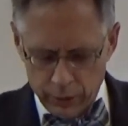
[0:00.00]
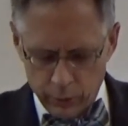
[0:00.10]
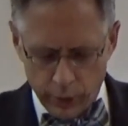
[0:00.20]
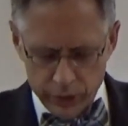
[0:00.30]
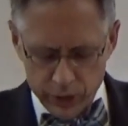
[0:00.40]

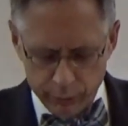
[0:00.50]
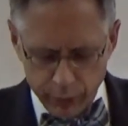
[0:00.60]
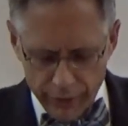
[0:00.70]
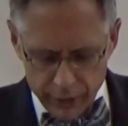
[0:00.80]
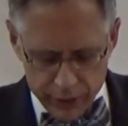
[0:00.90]
Well, as the
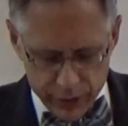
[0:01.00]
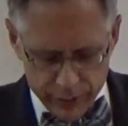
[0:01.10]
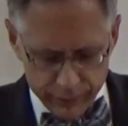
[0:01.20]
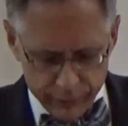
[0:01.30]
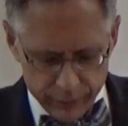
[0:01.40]
brothers
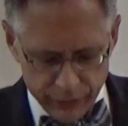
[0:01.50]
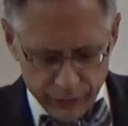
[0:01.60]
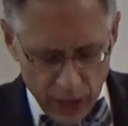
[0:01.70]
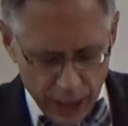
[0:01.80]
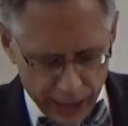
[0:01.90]

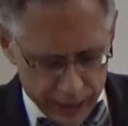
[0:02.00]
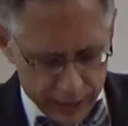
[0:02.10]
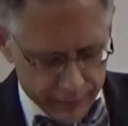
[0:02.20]
find